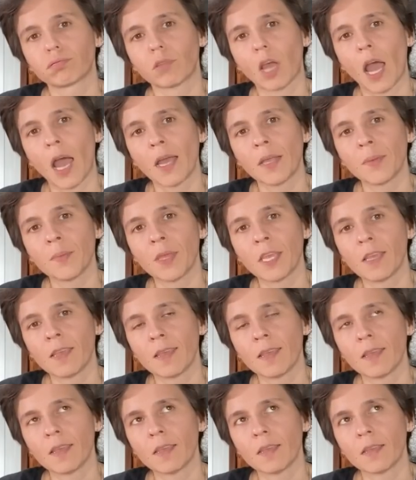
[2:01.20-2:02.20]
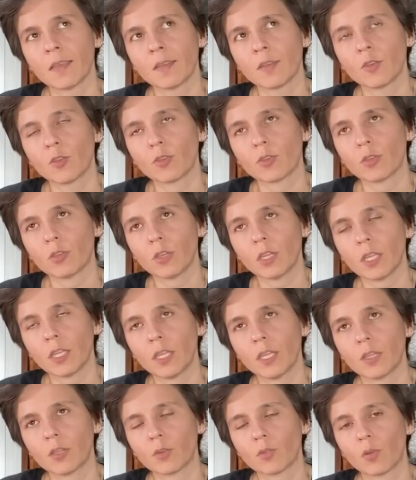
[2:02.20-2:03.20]
I mean, you're looking
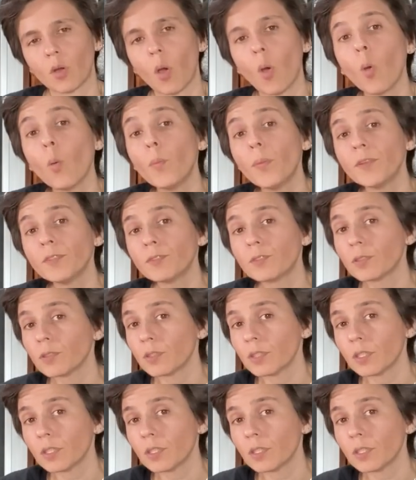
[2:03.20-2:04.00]
like you're open to